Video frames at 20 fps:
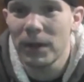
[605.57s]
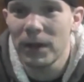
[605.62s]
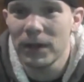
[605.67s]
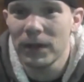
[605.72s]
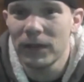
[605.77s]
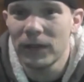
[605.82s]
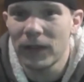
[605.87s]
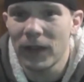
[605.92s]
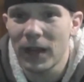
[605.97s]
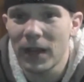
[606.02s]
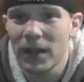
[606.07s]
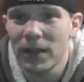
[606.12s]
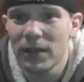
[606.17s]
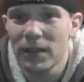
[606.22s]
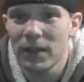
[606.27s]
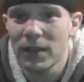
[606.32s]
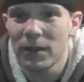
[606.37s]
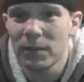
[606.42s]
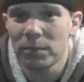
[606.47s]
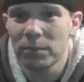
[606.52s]
buttons
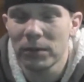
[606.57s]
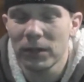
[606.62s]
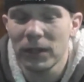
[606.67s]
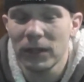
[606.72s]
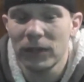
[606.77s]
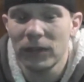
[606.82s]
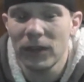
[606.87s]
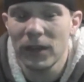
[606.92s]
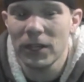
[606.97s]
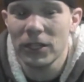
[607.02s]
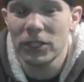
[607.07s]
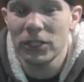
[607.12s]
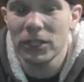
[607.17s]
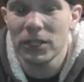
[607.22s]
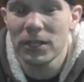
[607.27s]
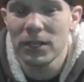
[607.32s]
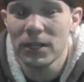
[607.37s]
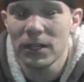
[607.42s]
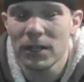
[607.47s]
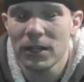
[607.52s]
on the
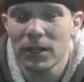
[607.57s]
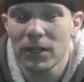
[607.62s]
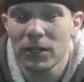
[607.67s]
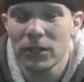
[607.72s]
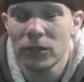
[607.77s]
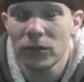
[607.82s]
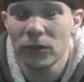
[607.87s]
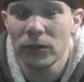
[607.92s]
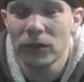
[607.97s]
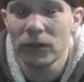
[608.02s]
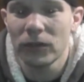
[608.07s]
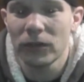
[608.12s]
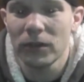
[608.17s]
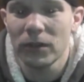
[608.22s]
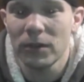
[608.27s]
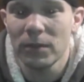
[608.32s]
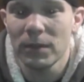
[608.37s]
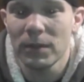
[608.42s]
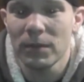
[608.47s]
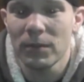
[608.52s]
PlayStation controller. There's a
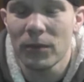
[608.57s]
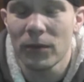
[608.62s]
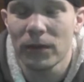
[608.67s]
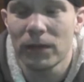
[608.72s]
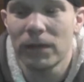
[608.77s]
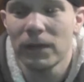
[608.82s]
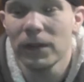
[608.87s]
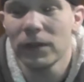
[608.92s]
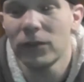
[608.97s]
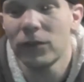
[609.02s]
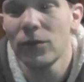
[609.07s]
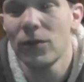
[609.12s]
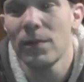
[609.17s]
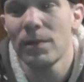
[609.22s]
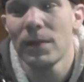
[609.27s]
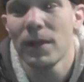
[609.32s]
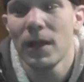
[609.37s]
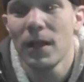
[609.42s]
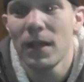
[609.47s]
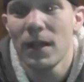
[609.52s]
little bit more feel to
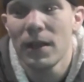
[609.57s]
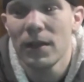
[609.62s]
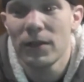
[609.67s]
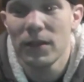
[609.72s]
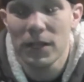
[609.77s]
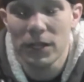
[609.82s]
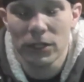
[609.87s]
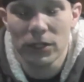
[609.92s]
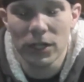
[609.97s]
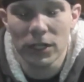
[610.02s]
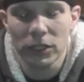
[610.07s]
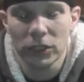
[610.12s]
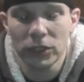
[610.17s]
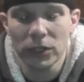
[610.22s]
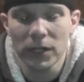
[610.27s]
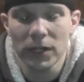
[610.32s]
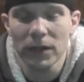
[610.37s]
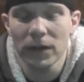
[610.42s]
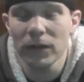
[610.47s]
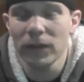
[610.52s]
them. The
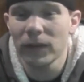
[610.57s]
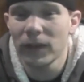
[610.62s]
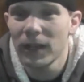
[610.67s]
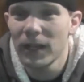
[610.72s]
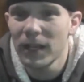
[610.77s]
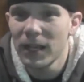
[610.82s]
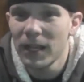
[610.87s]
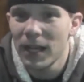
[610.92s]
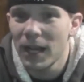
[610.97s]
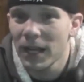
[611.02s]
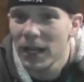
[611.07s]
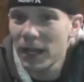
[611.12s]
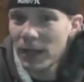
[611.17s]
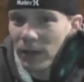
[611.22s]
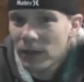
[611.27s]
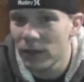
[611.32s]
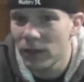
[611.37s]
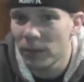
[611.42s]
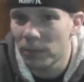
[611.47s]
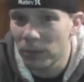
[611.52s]
triggers,
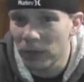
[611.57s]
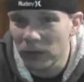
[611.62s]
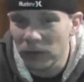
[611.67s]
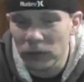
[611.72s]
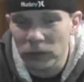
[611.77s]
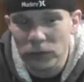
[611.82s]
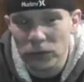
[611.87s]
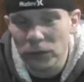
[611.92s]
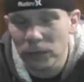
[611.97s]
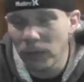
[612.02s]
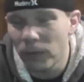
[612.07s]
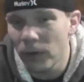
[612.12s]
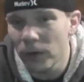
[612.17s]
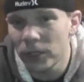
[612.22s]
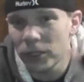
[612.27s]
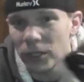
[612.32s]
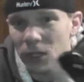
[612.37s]
again, the PlayStation 4